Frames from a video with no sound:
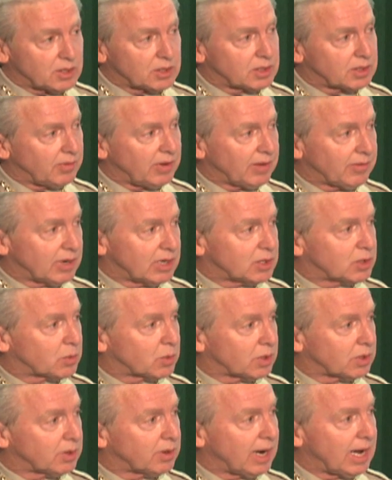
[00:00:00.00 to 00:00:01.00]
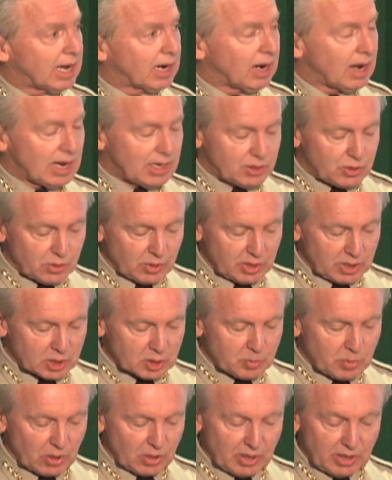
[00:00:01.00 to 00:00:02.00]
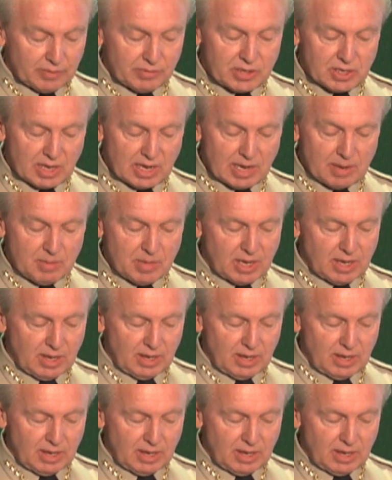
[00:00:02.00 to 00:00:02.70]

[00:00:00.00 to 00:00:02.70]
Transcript: of evidence were analyzed during this period of time,